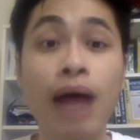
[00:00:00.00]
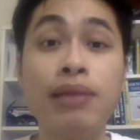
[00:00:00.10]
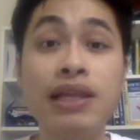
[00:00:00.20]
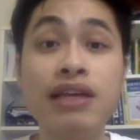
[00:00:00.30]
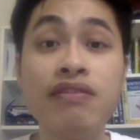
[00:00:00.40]
I
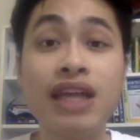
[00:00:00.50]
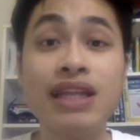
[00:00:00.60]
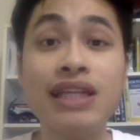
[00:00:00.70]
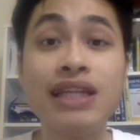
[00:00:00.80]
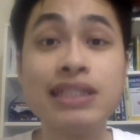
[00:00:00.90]
believe
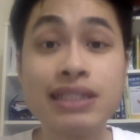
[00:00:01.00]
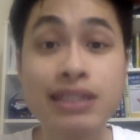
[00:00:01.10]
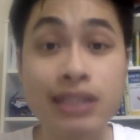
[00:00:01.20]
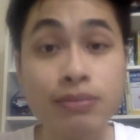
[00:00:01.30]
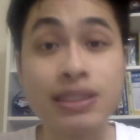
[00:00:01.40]
that these
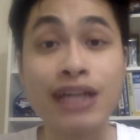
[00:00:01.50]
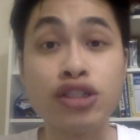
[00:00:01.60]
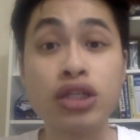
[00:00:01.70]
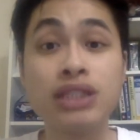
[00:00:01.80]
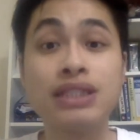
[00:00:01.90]
tips and
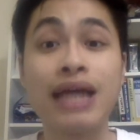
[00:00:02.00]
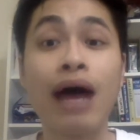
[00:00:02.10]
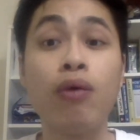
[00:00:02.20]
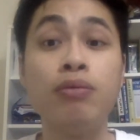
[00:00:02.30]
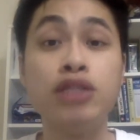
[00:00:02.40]
tricks that
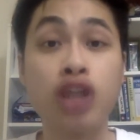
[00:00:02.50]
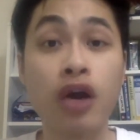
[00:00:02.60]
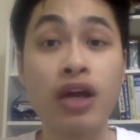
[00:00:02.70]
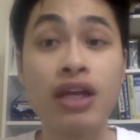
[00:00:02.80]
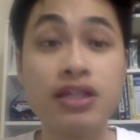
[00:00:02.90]
I will be
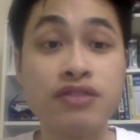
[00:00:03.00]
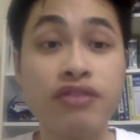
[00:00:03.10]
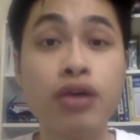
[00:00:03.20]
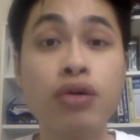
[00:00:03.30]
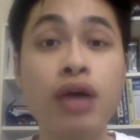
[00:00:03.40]
sharing in this
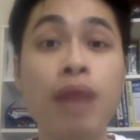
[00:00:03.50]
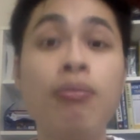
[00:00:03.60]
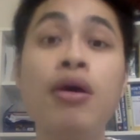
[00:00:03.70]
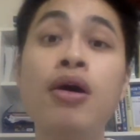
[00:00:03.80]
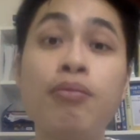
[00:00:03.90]
video
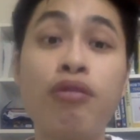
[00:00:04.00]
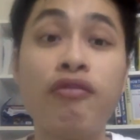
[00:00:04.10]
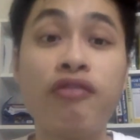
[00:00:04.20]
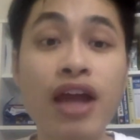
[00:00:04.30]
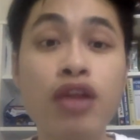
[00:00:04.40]
can
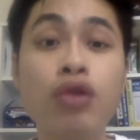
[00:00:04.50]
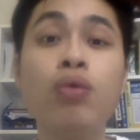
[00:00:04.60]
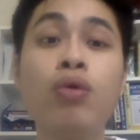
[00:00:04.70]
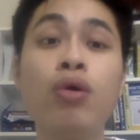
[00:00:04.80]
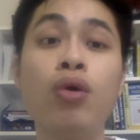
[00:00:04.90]
provide
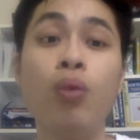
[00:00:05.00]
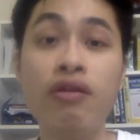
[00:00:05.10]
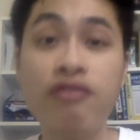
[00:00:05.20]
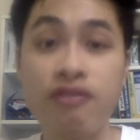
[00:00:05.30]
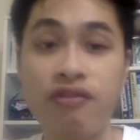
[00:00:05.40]
you
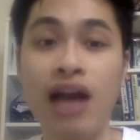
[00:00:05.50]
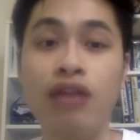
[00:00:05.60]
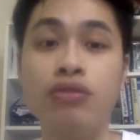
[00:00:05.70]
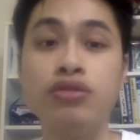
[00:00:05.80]
with value.